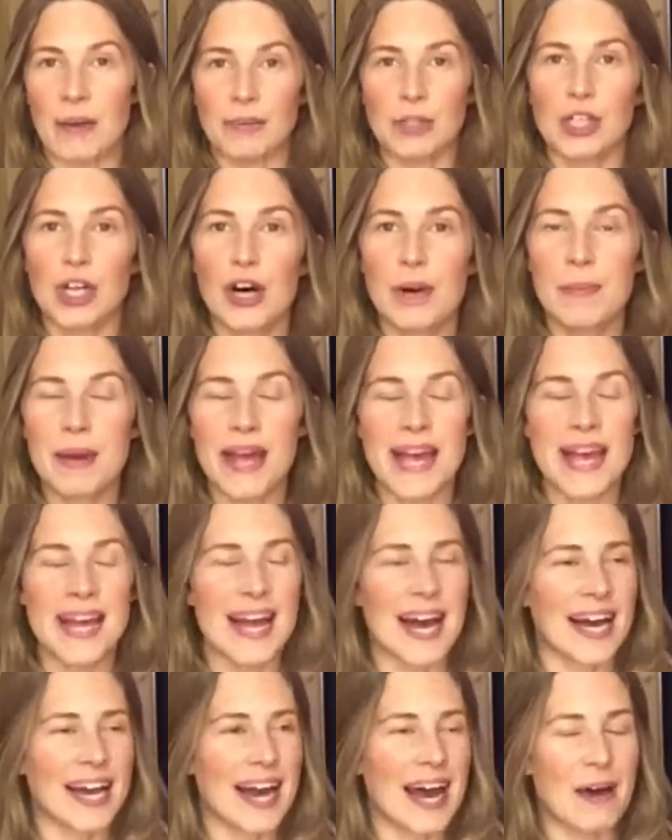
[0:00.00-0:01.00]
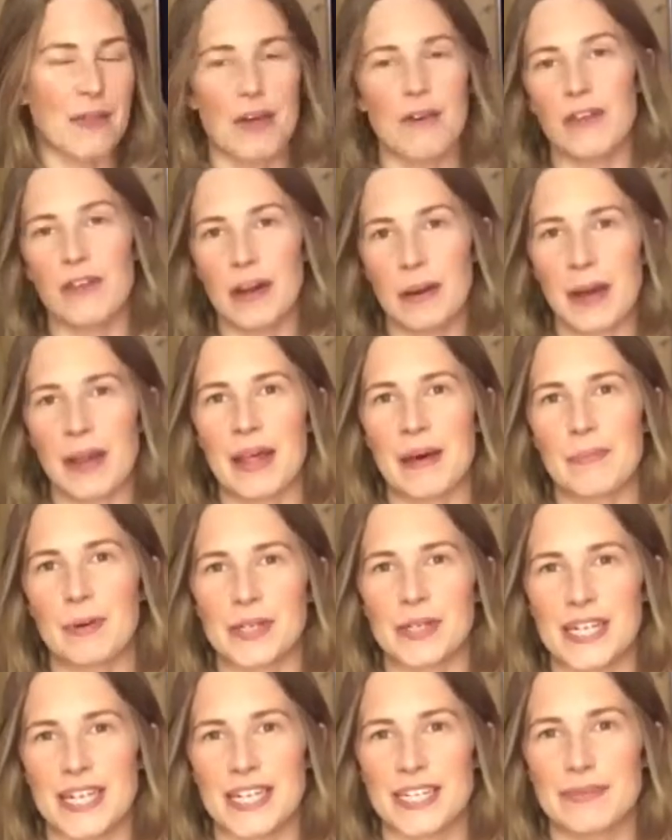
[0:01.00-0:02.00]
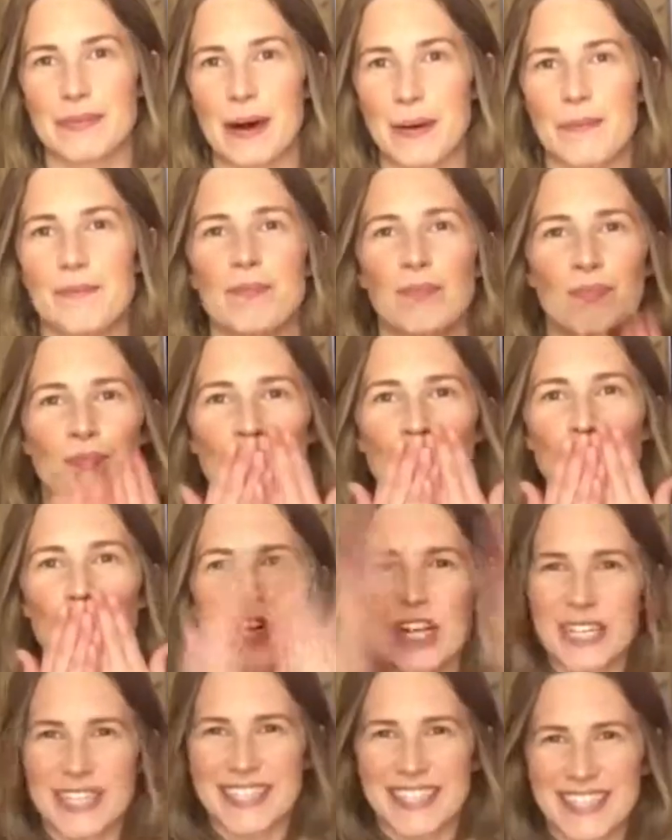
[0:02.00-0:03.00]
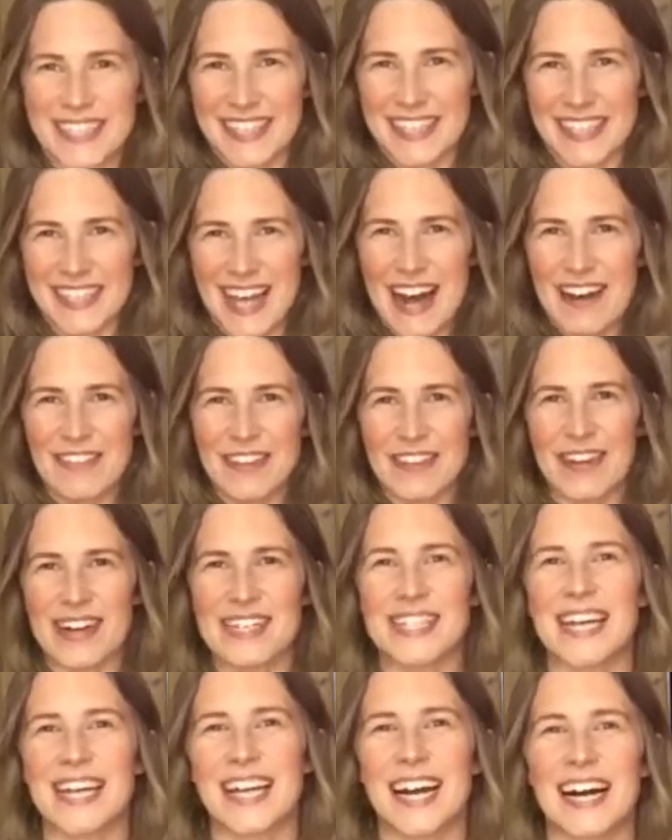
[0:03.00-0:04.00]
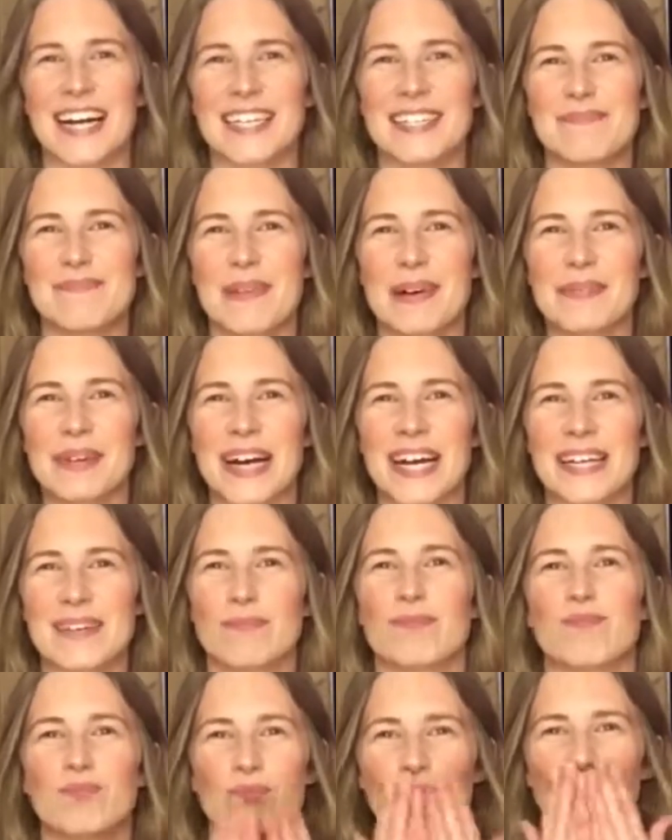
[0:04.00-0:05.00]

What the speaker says: tummy and how they feel about their body as well. Have a great day, guys. Bye bye.